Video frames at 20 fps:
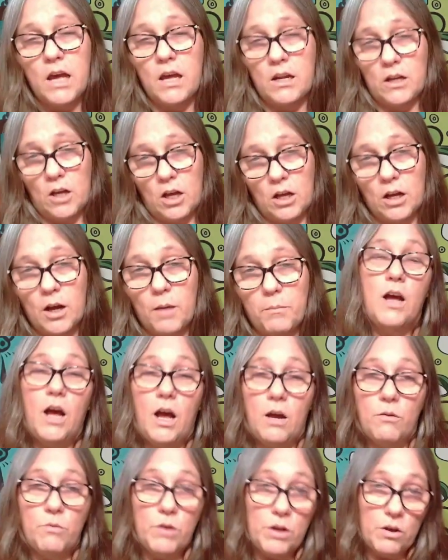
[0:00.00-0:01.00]
And hung up.
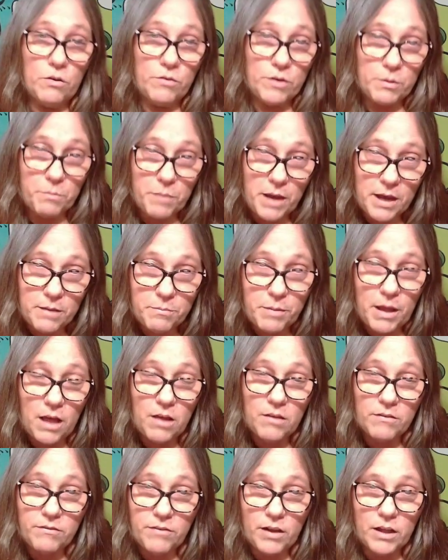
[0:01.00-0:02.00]
I went over to PayPal
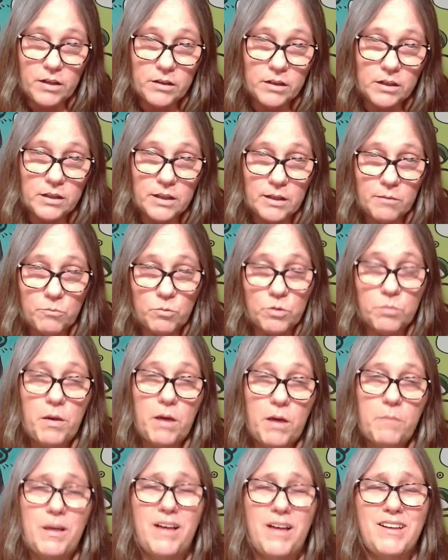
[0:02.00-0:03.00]
and filed a claim with
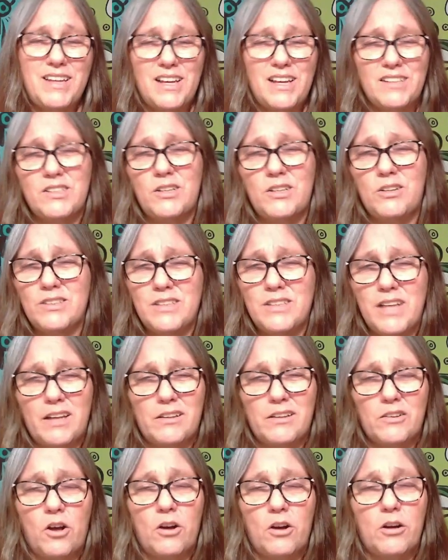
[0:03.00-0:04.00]
PayPal. Yes, it'll take
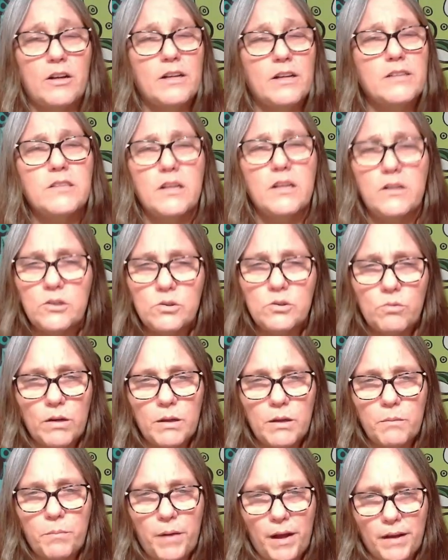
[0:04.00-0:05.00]
longer. It's under
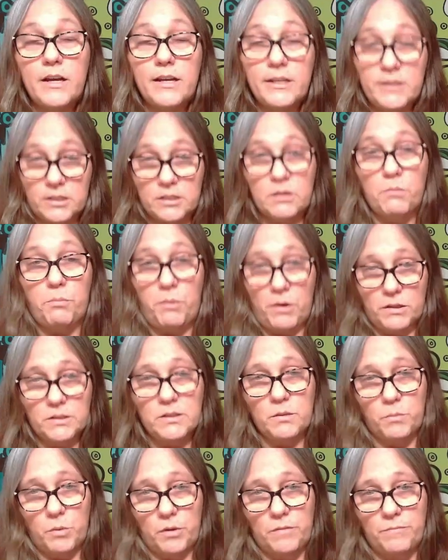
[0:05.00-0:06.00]
$20. It's the
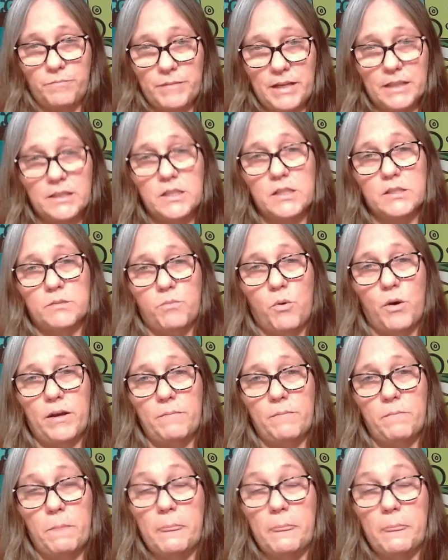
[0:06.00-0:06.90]
principal at this point.